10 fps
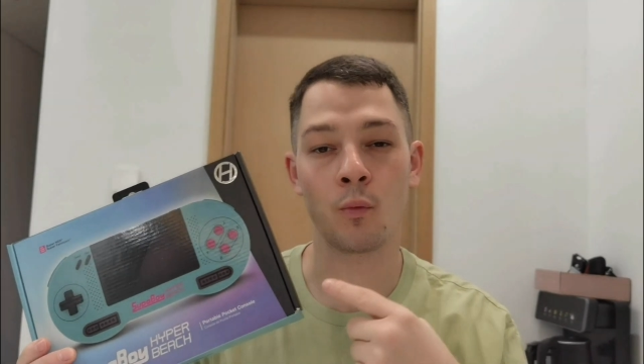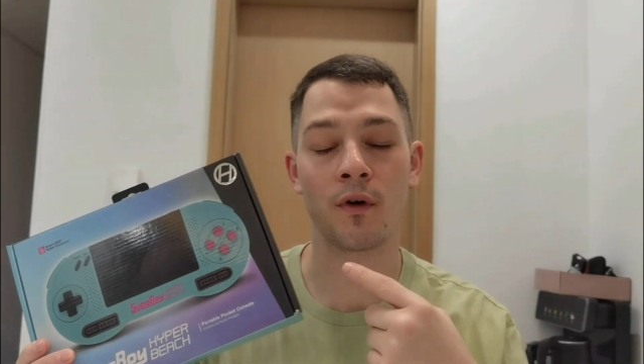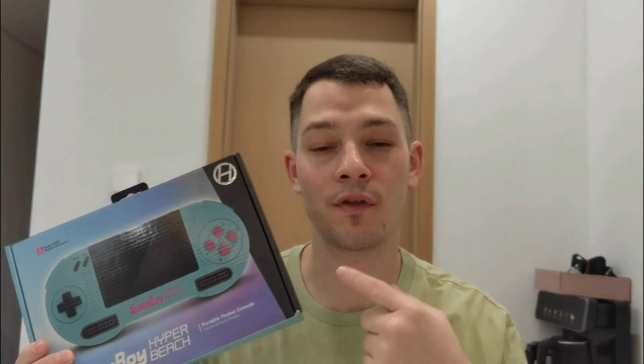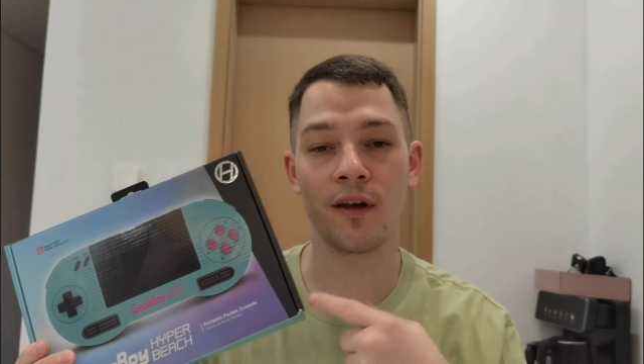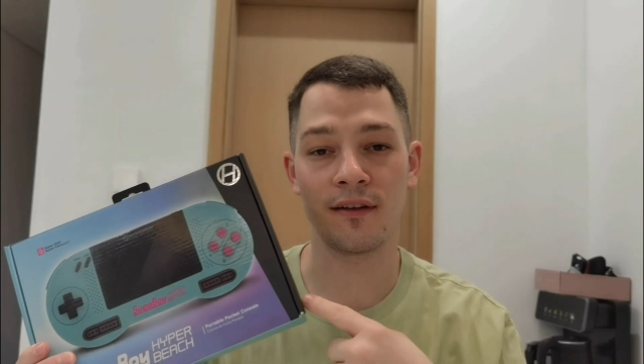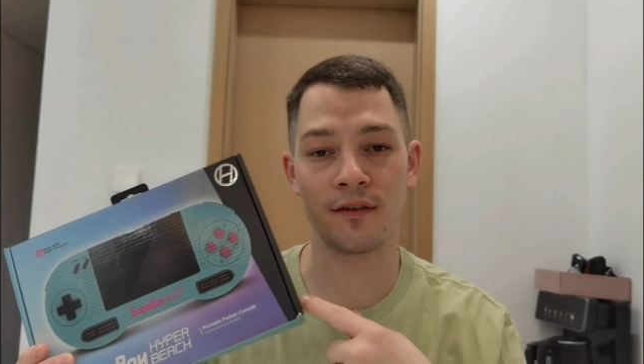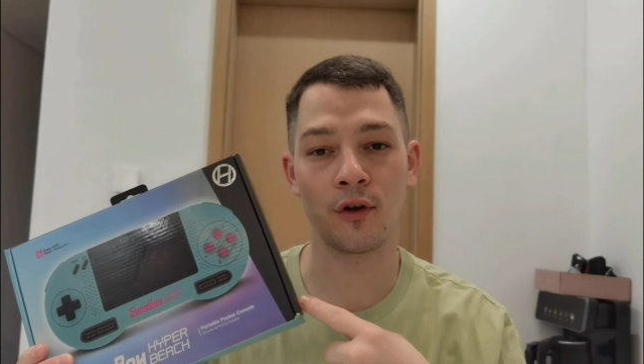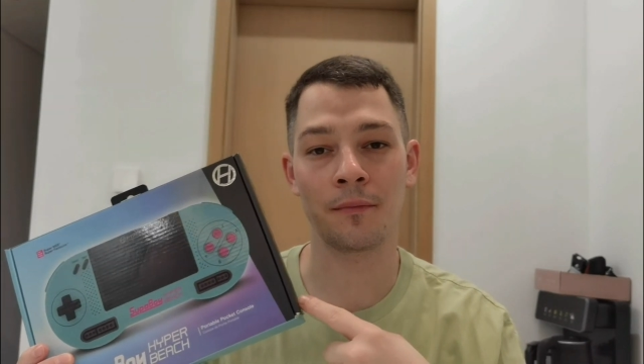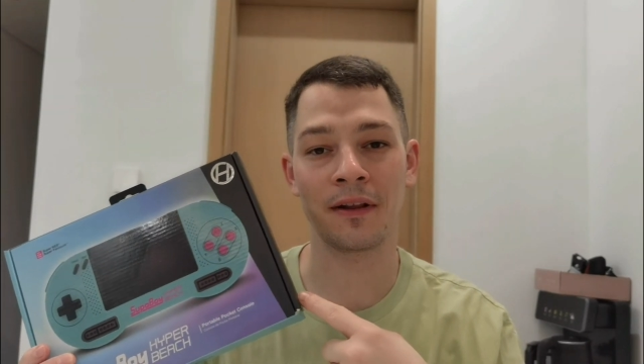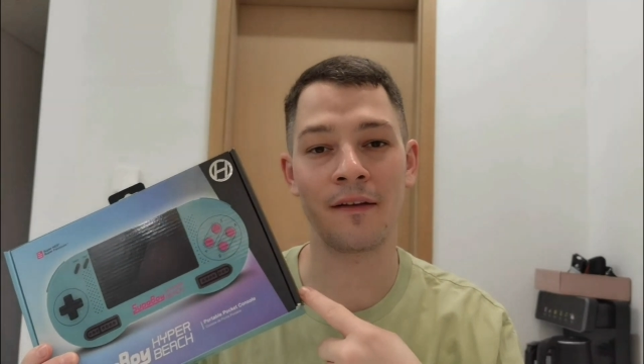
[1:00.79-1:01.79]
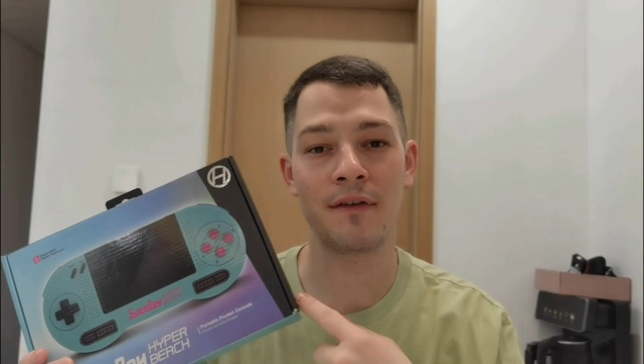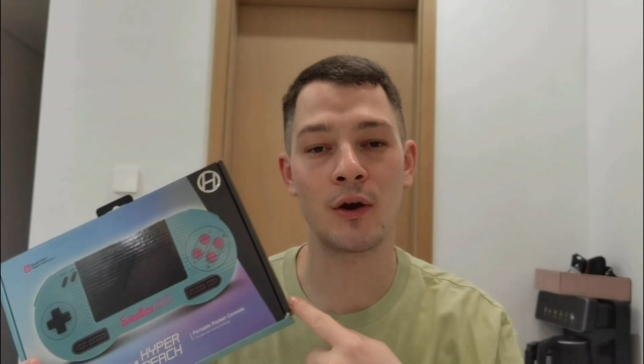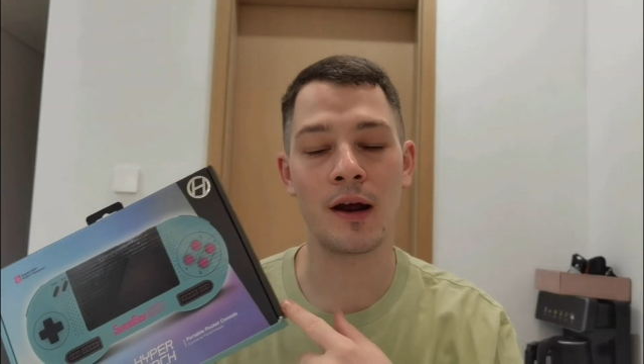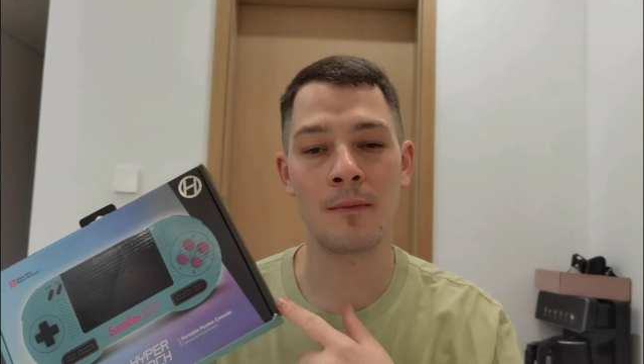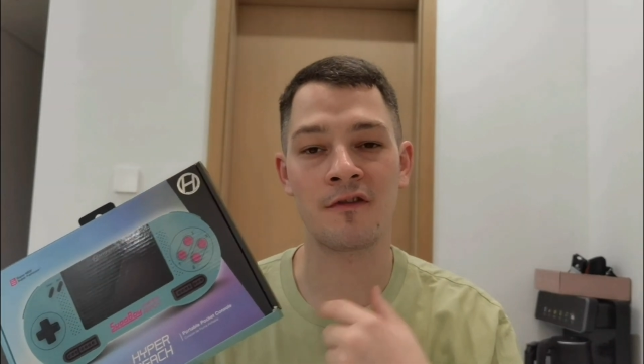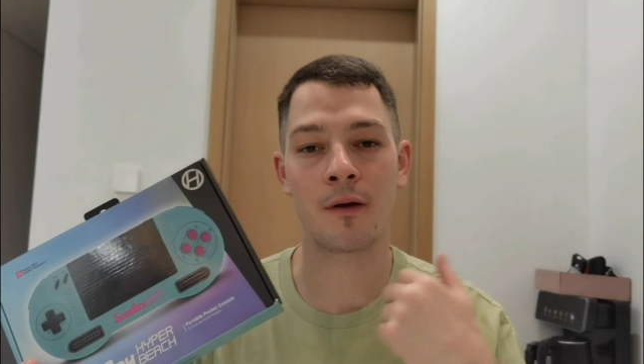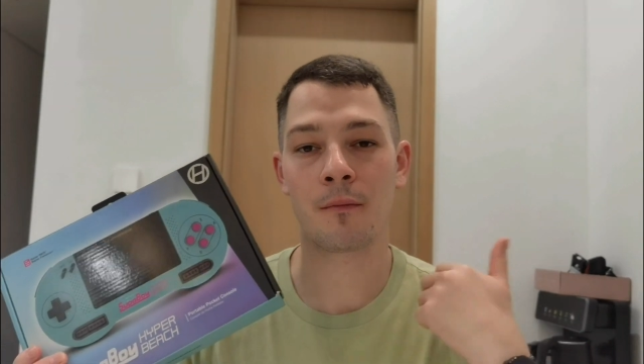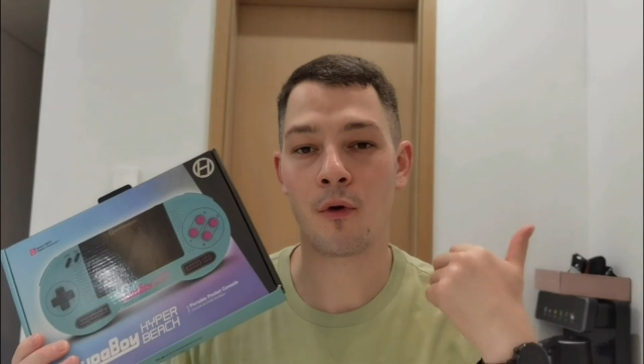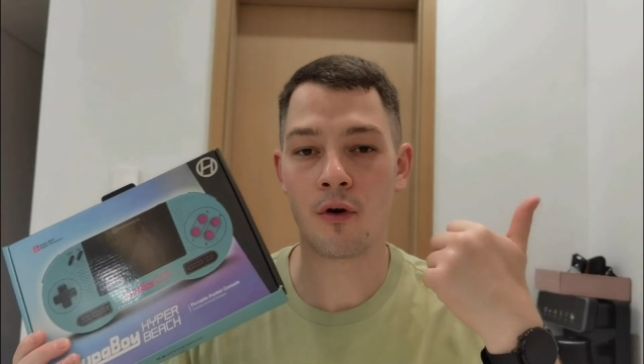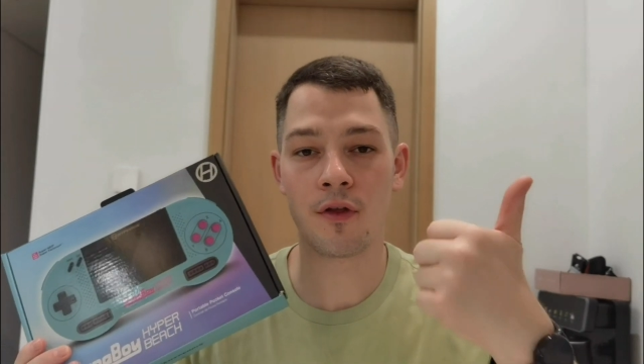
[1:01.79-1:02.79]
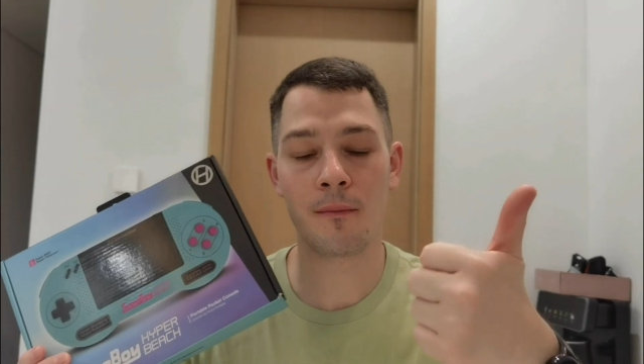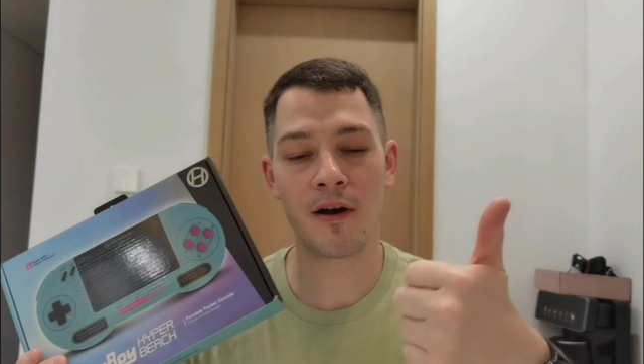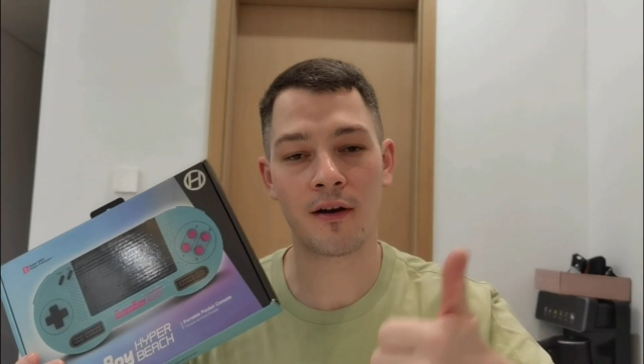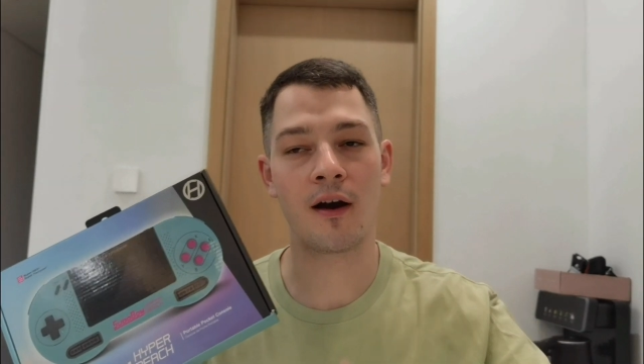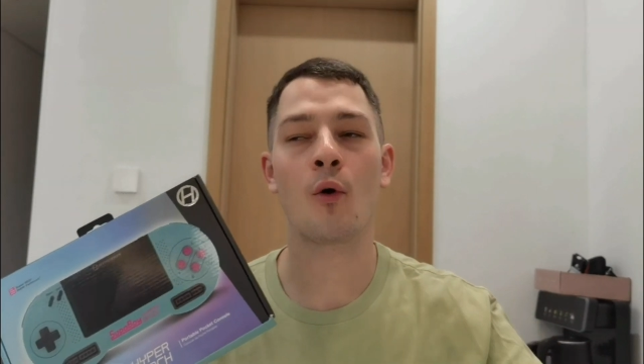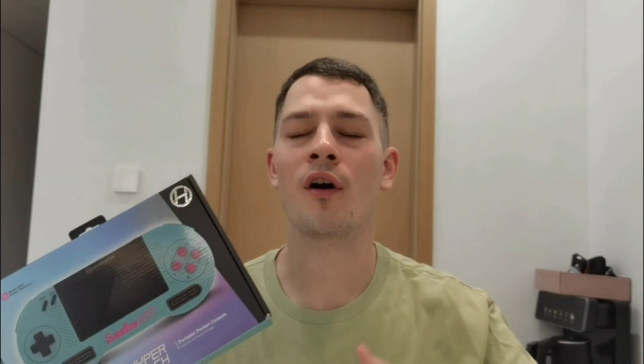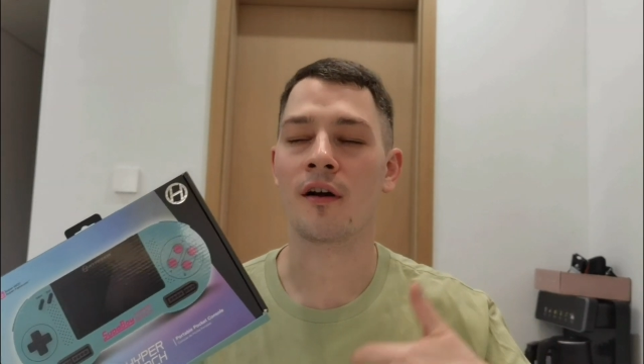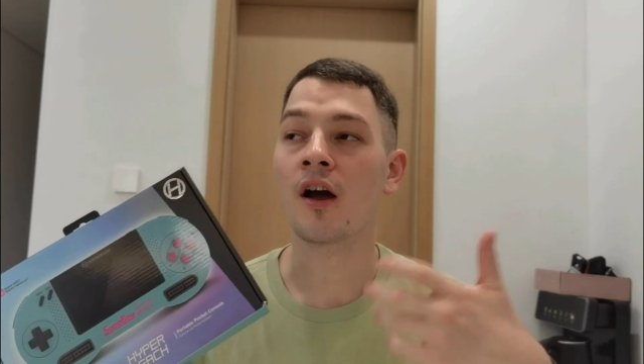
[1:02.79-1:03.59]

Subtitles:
With this, you can play video games from North America, or